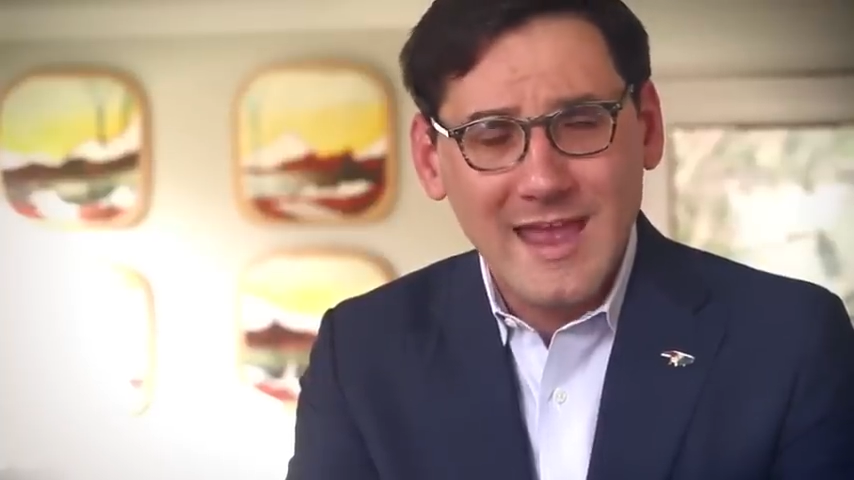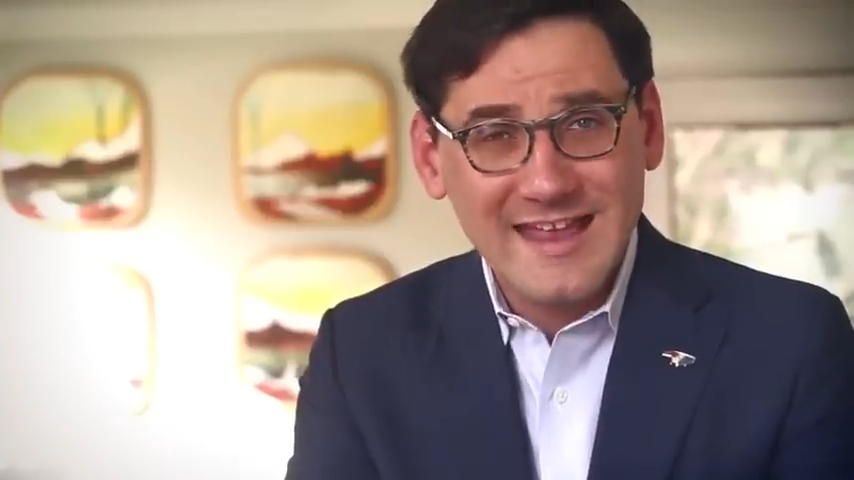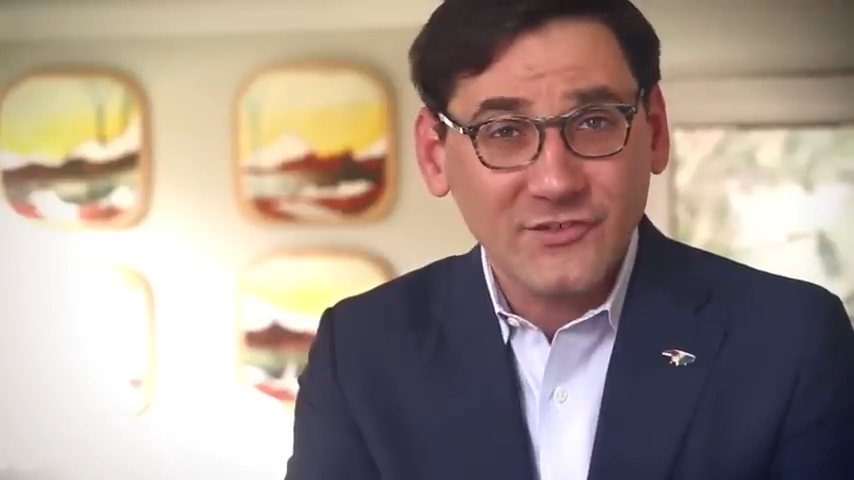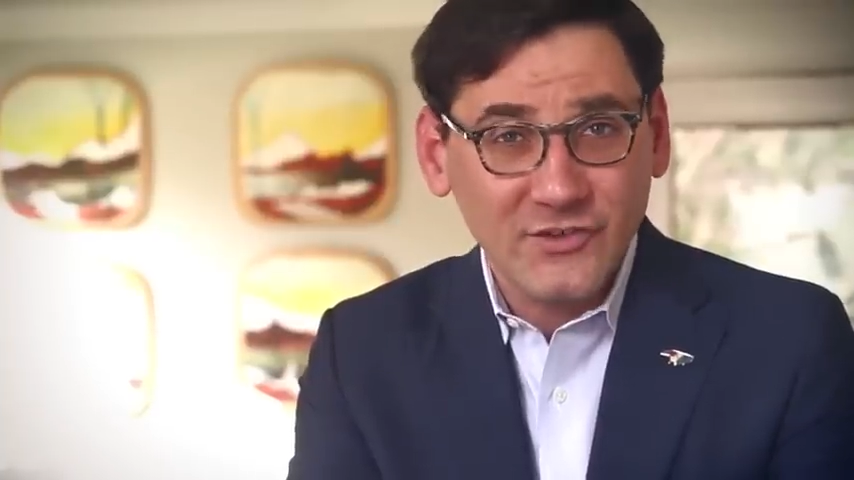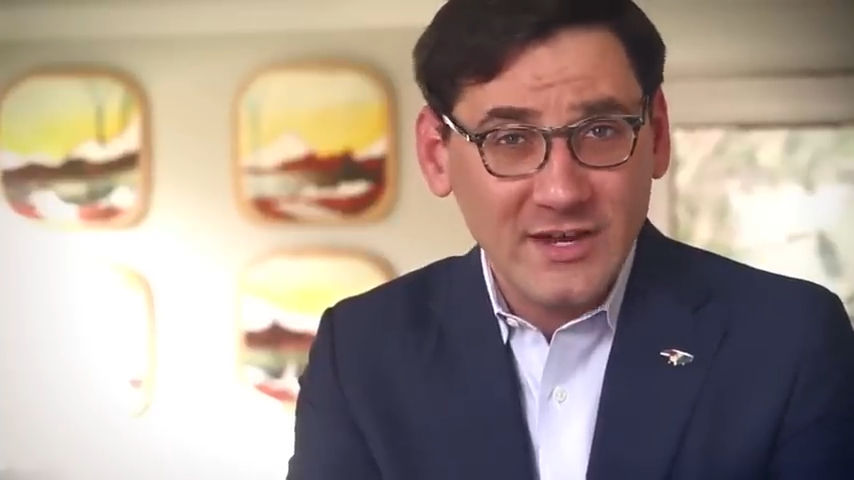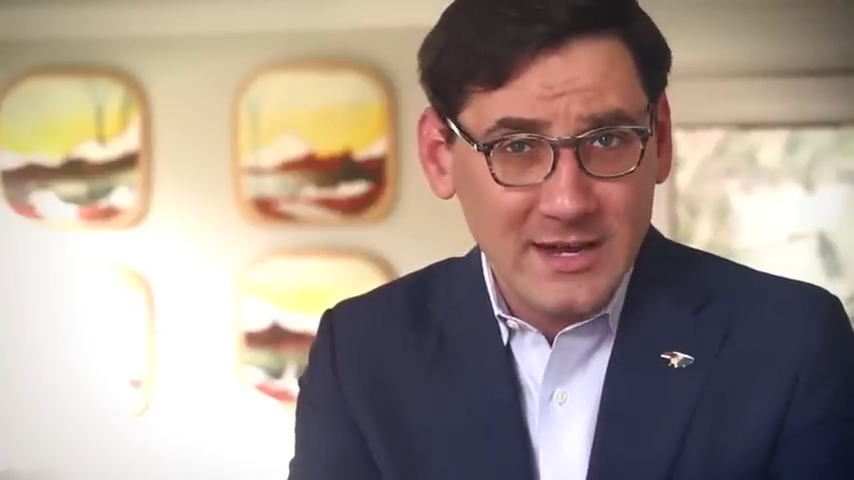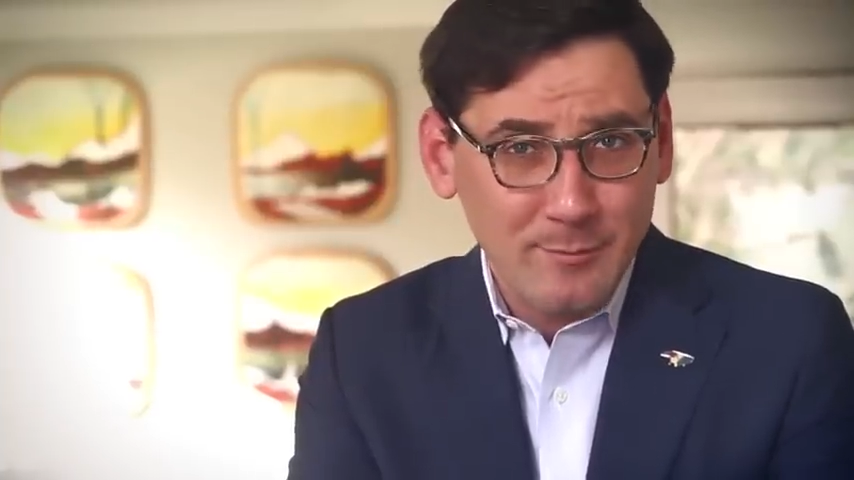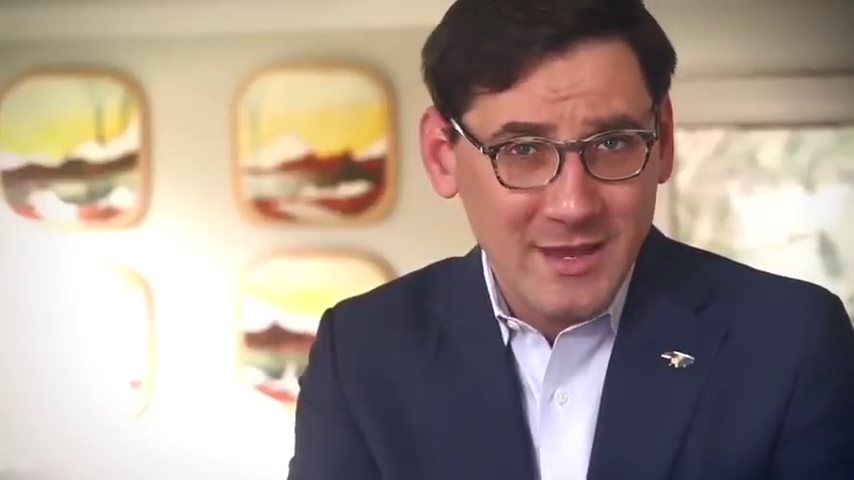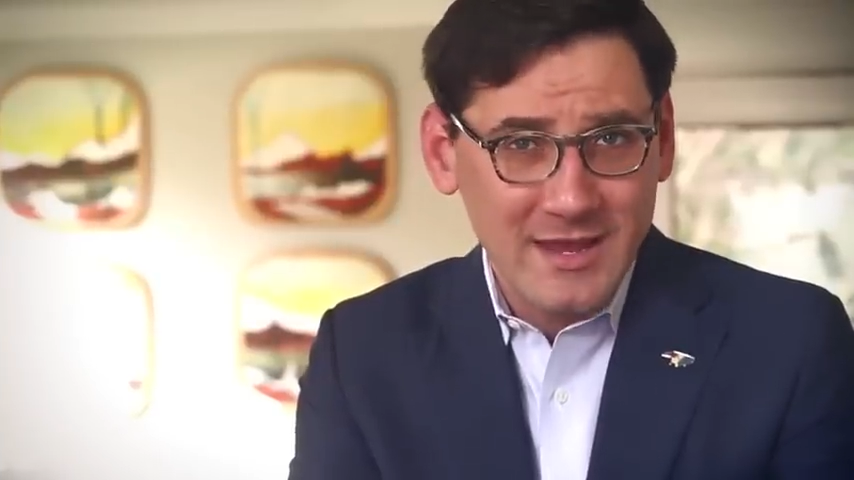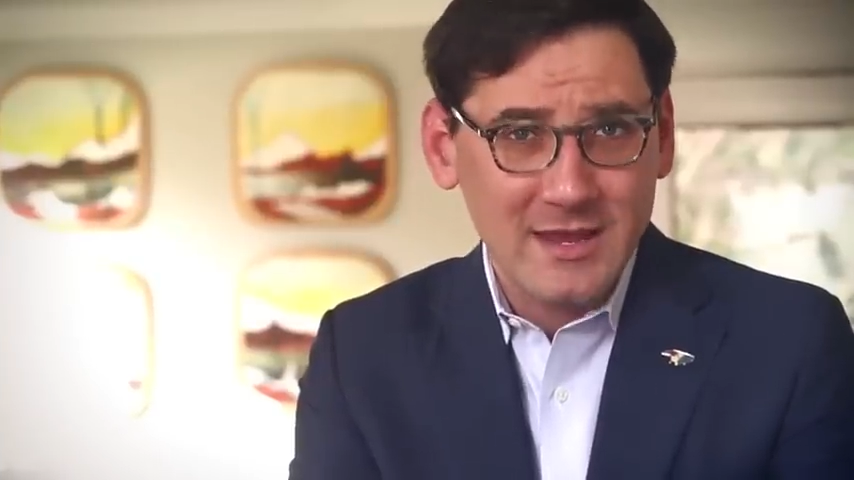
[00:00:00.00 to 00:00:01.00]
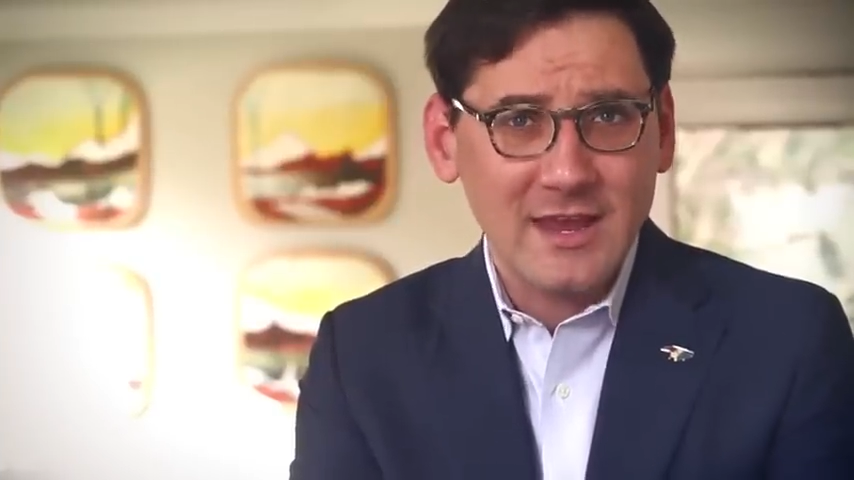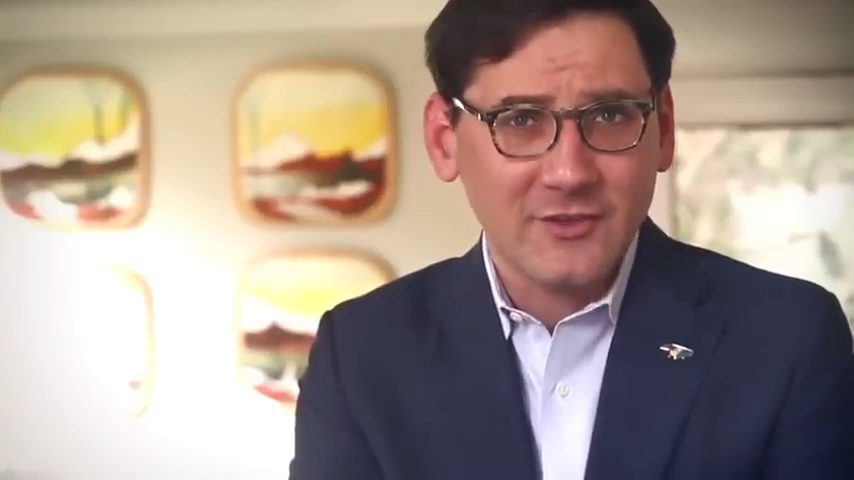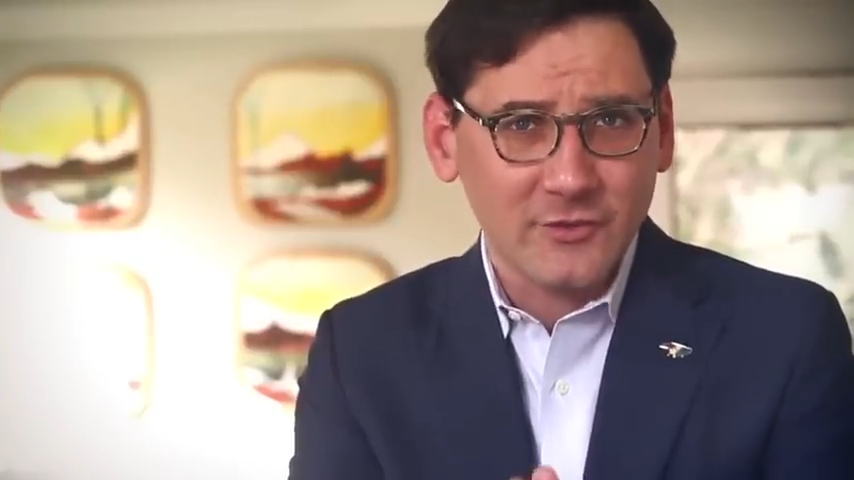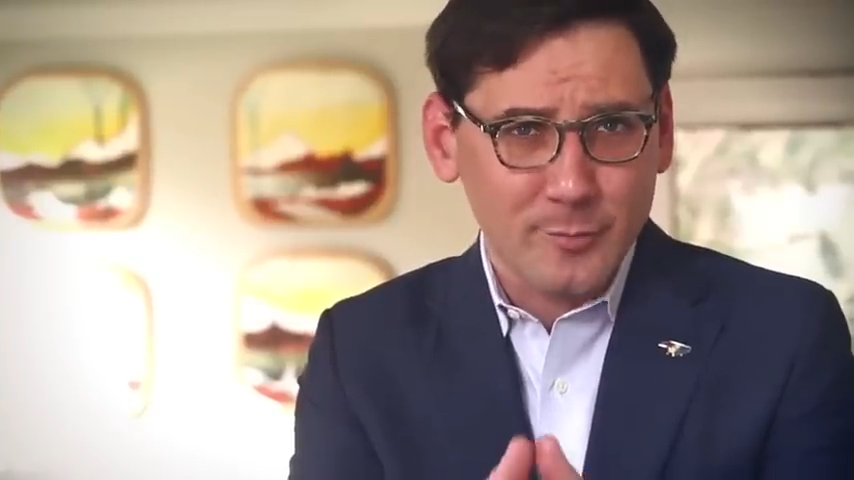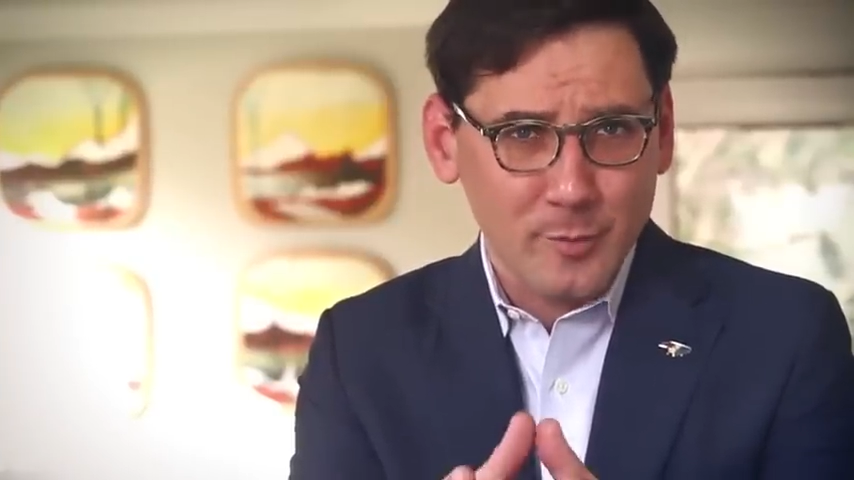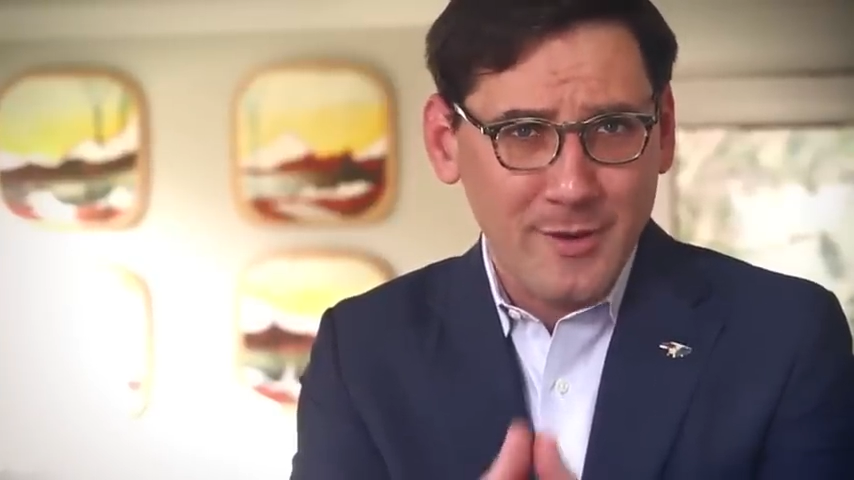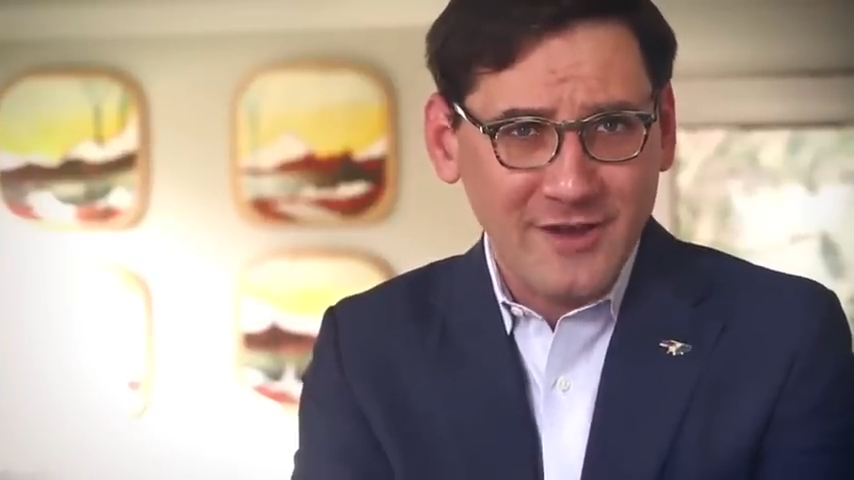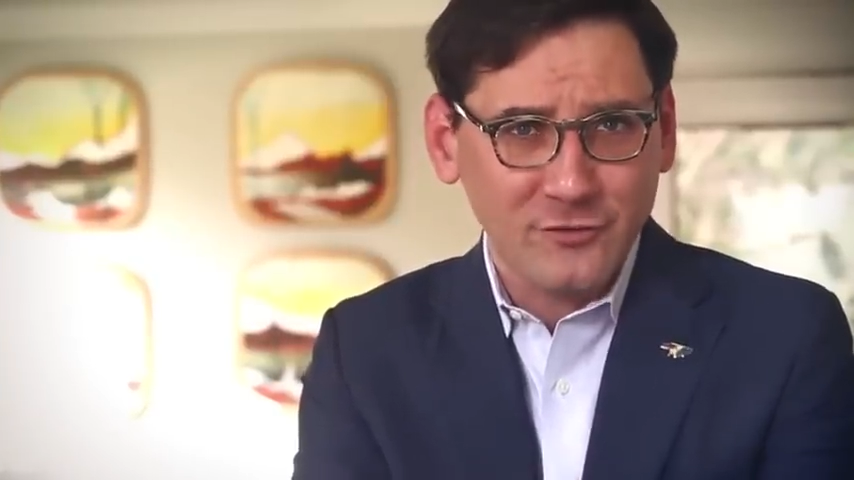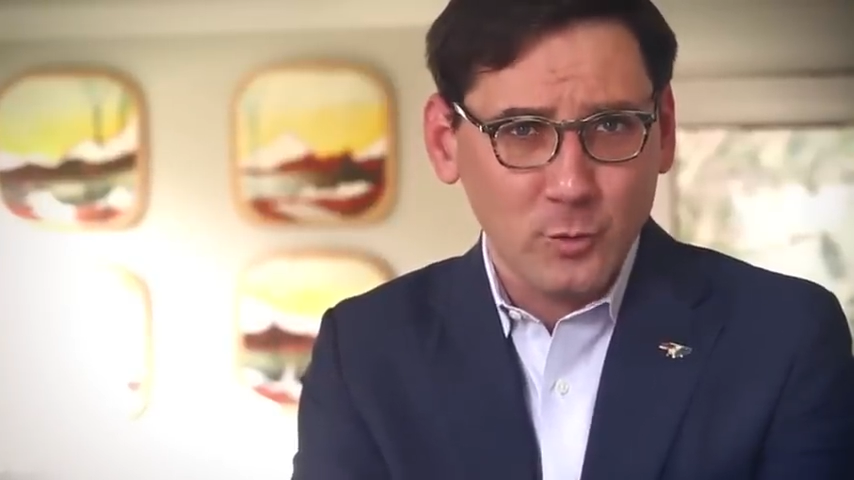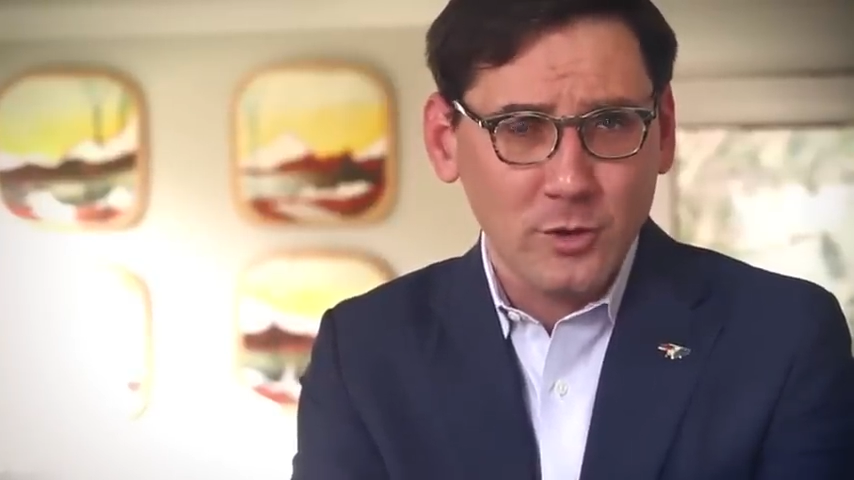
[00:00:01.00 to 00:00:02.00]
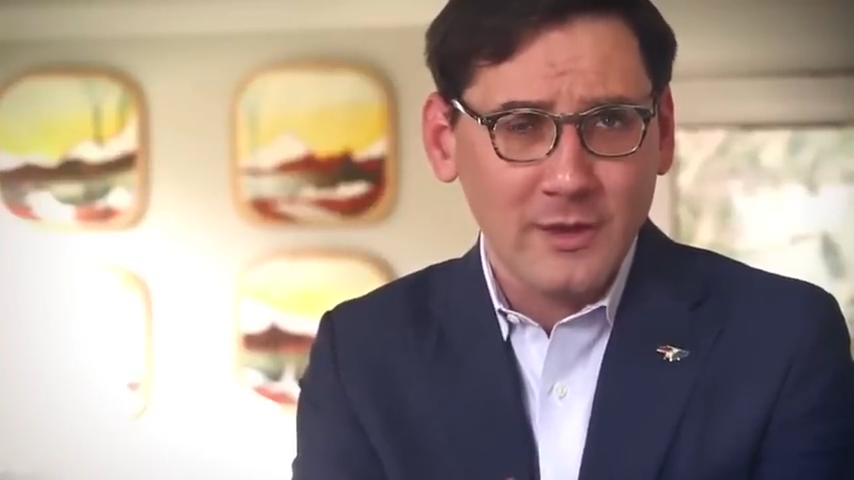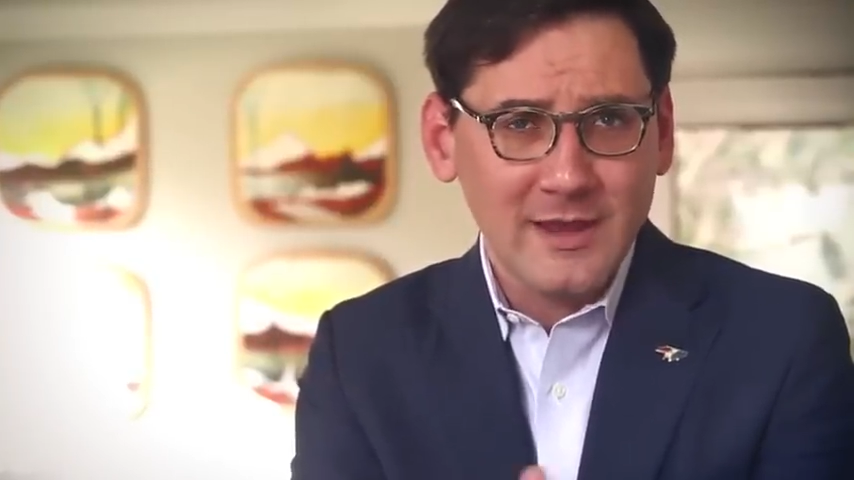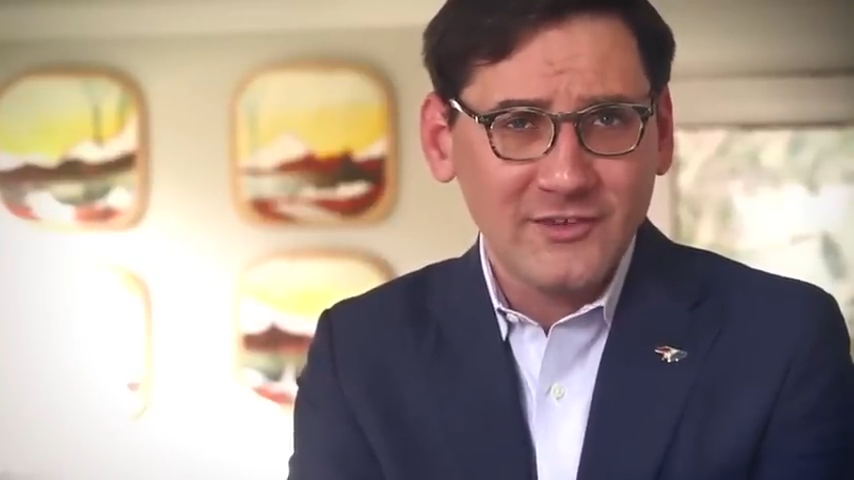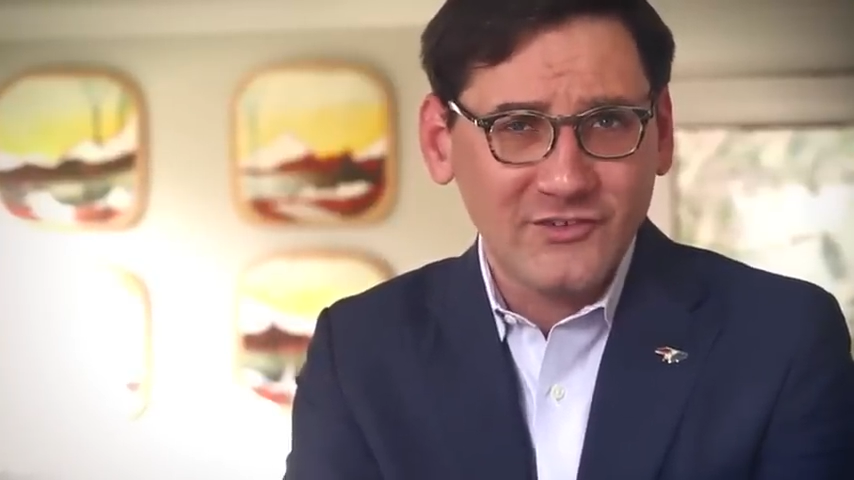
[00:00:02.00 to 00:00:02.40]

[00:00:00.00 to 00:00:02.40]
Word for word: NCDP is the perpetual